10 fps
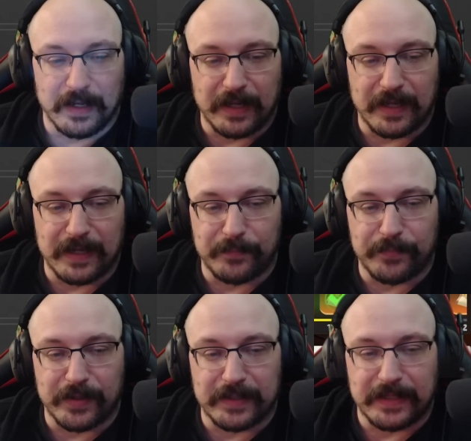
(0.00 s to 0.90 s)
Uh,
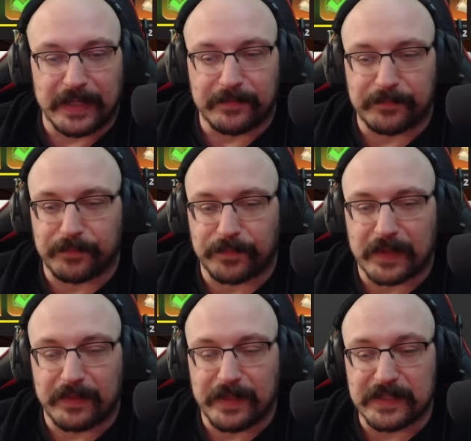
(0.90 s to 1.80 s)
but yeah,
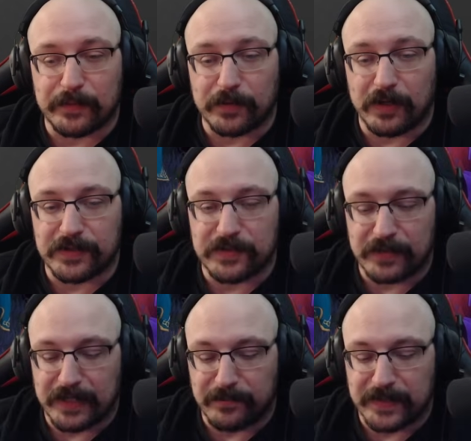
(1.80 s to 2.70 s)
things that we're also
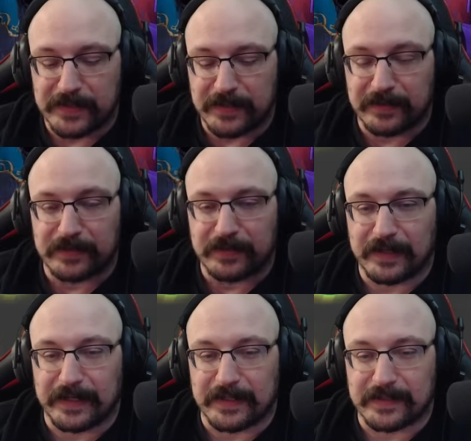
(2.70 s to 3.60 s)
kind of missing
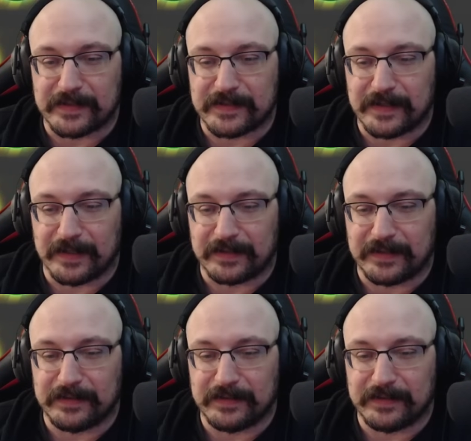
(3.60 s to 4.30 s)
is, uh,